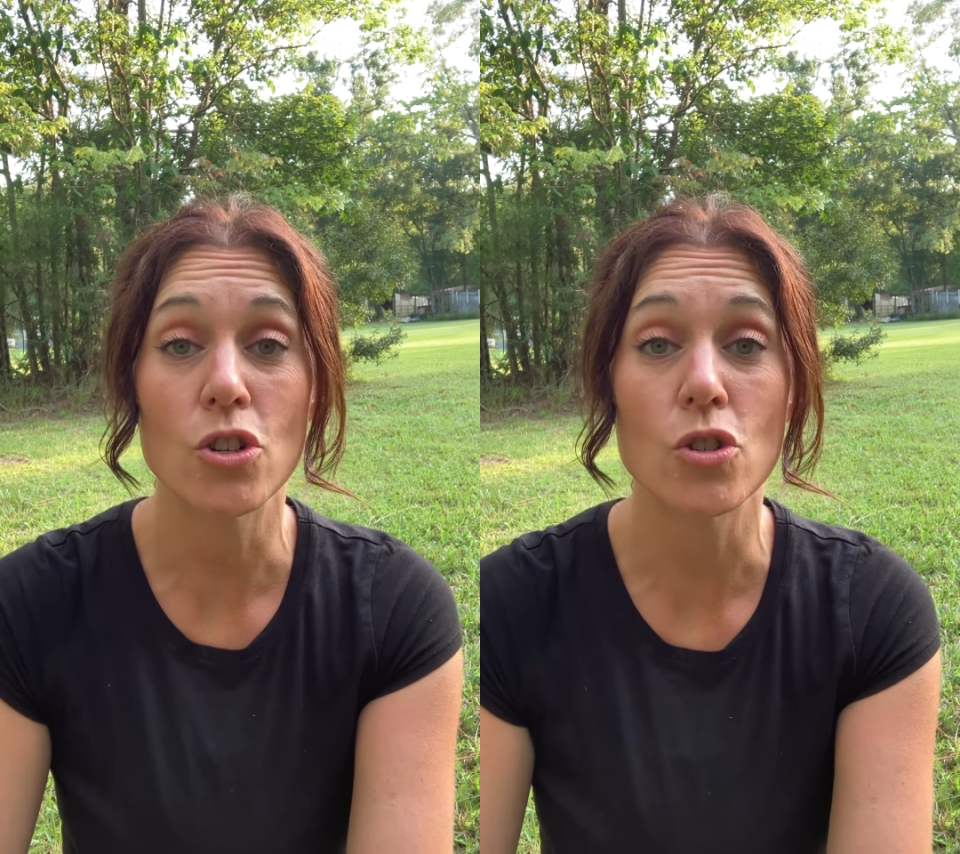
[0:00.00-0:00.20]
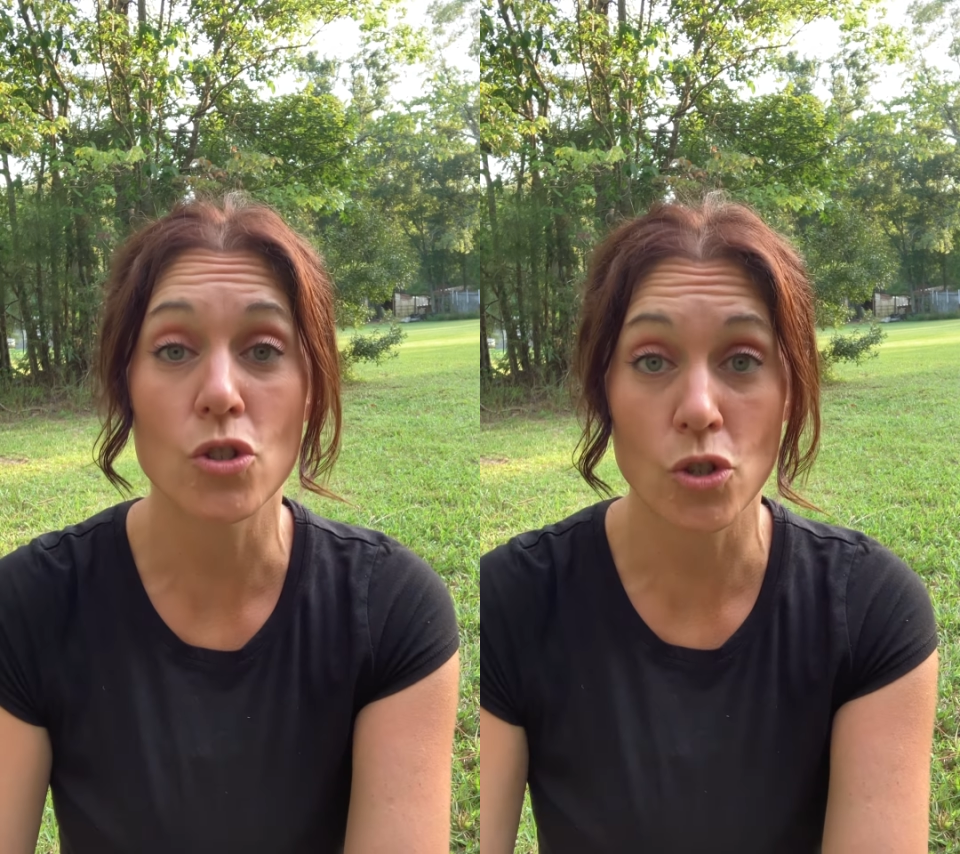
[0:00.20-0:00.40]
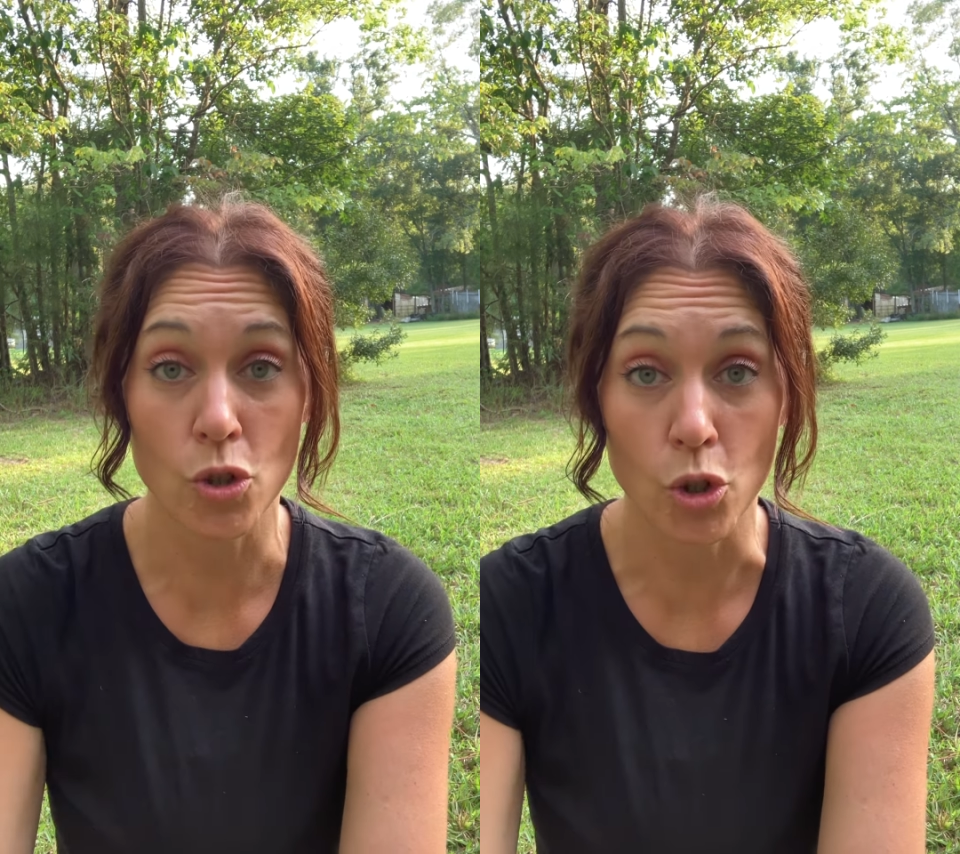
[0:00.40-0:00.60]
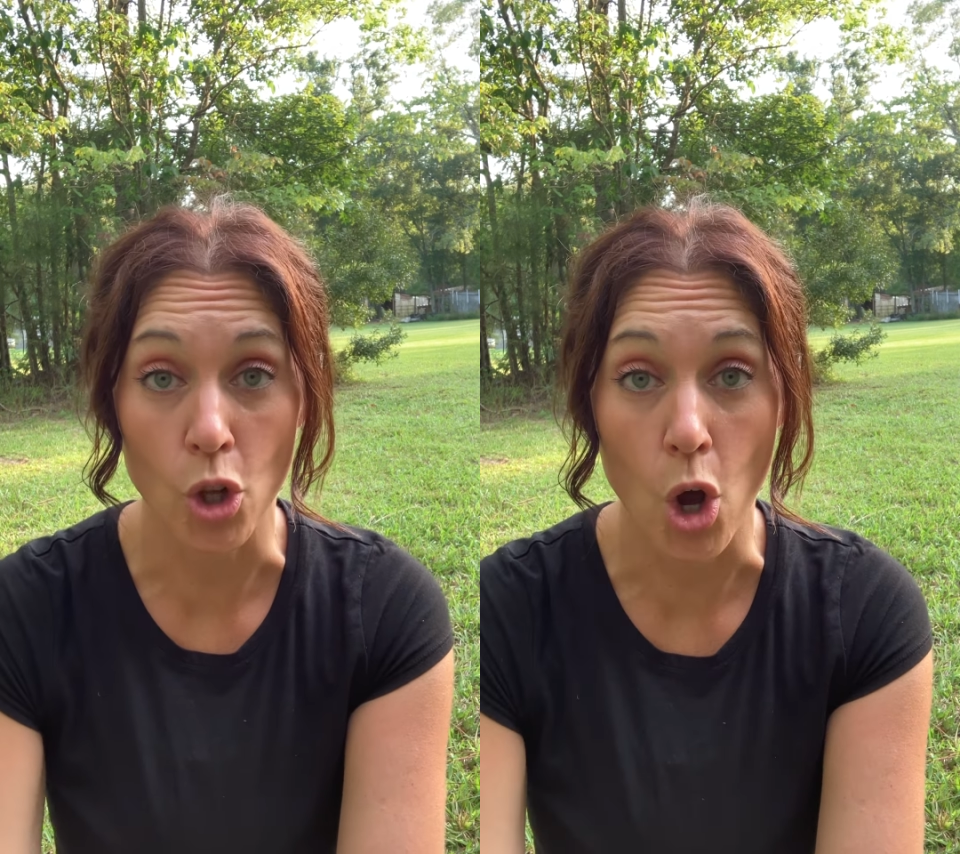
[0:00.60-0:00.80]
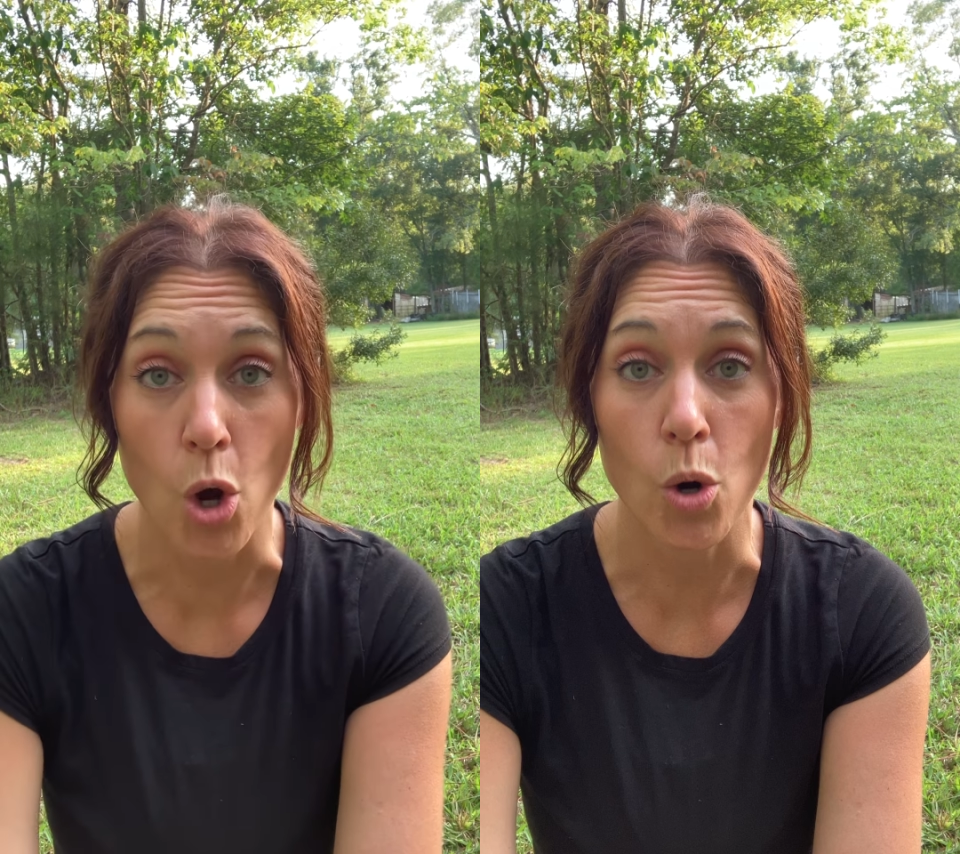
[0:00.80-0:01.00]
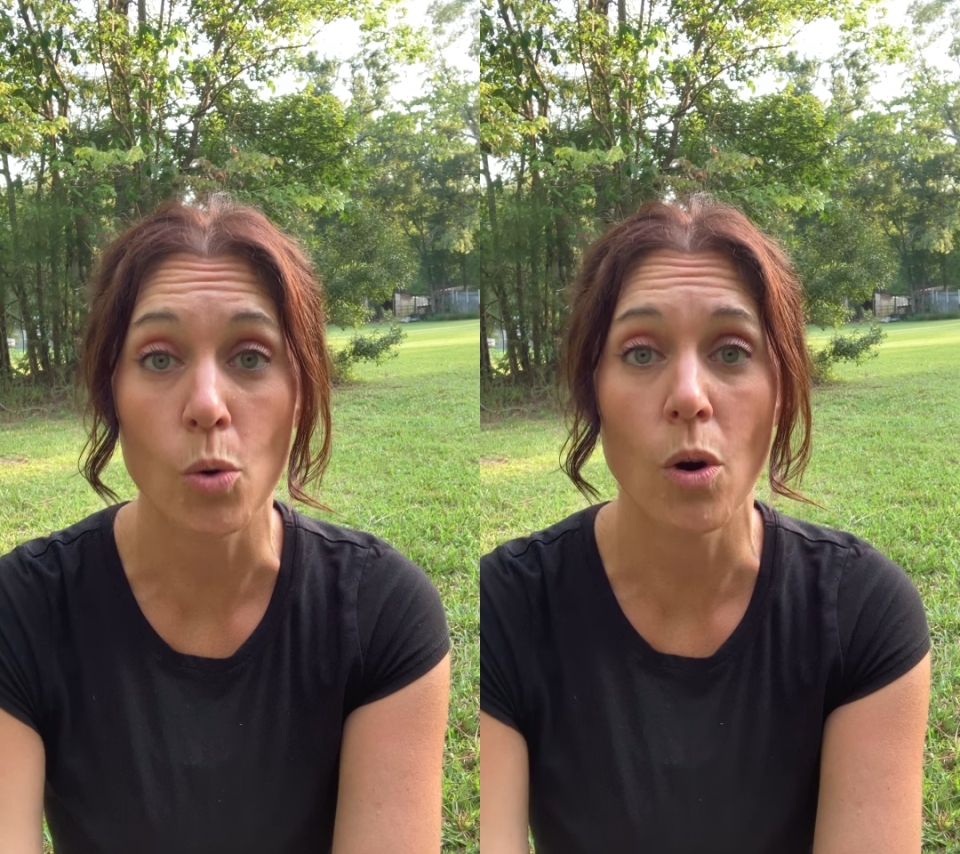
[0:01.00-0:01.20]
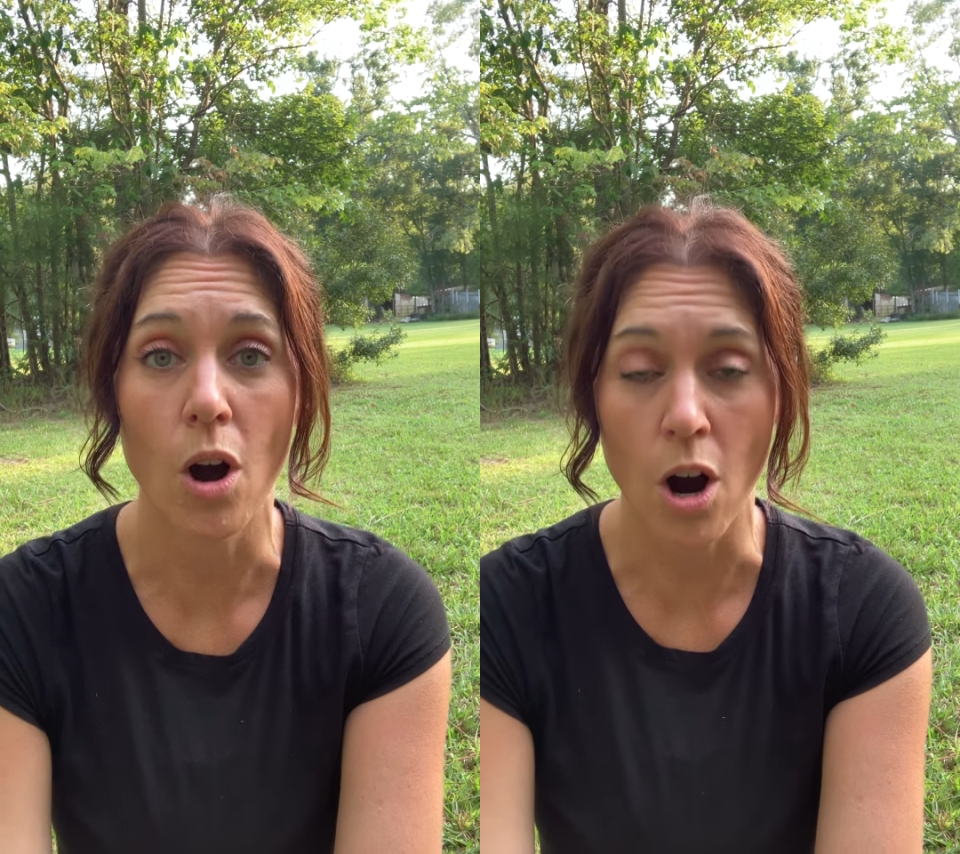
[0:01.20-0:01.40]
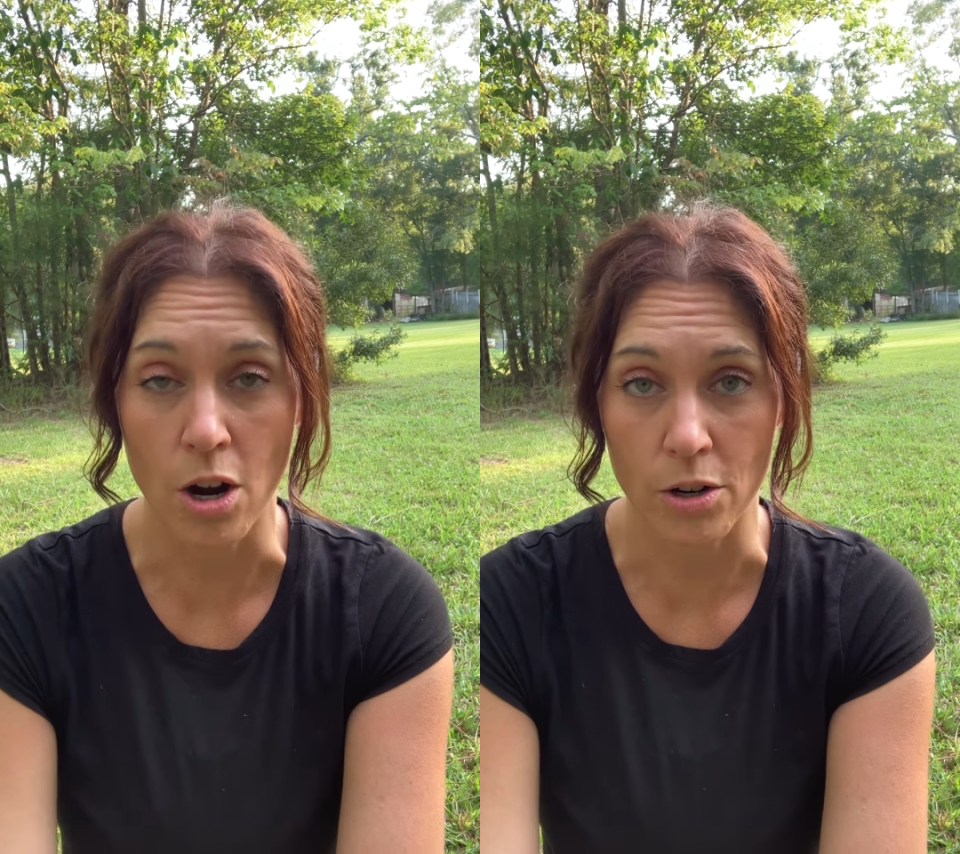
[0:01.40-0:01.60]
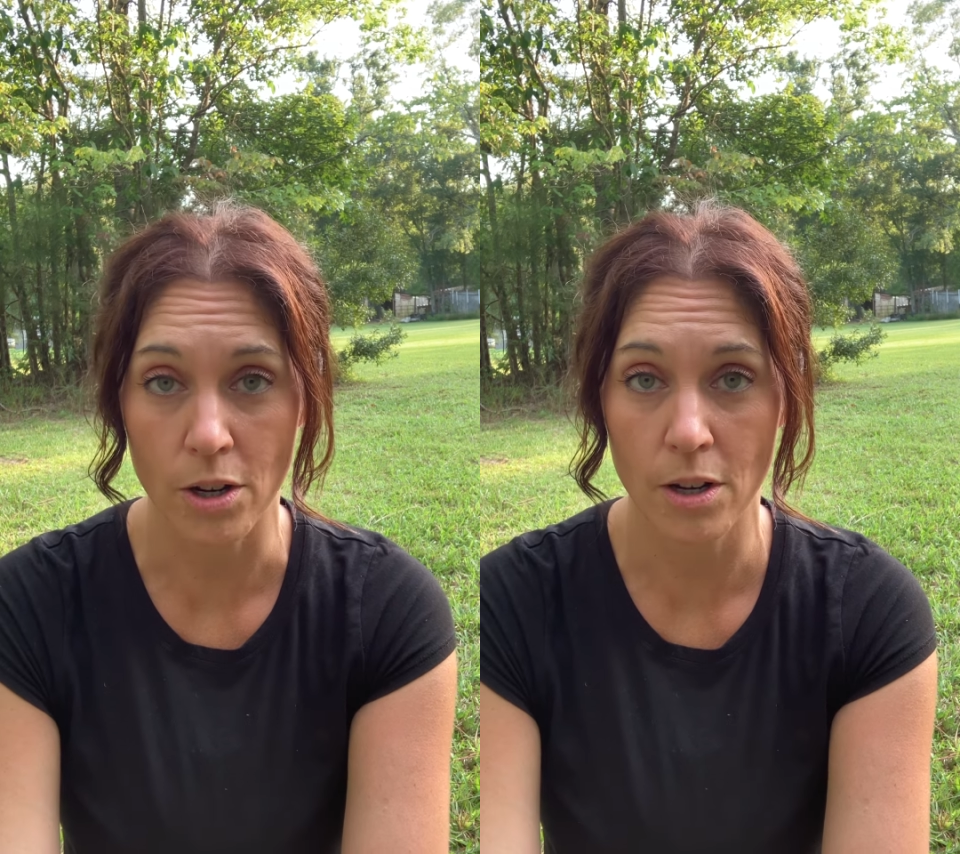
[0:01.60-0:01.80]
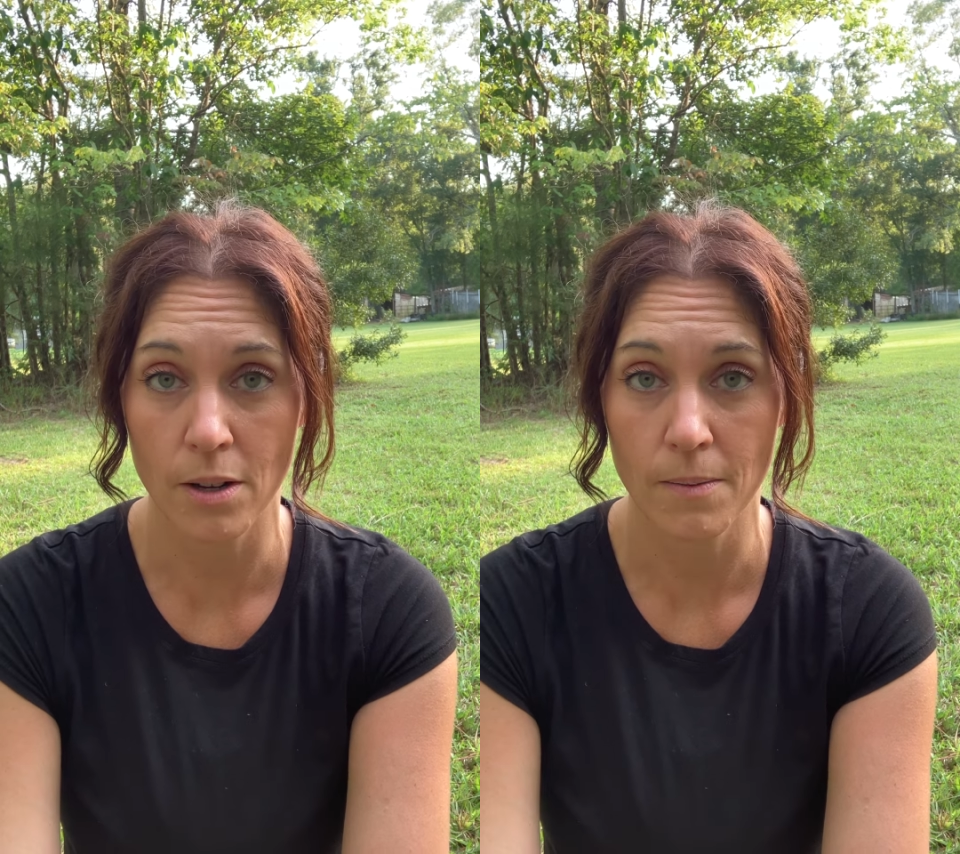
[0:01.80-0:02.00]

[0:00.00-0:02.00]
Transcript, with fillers: slow arc.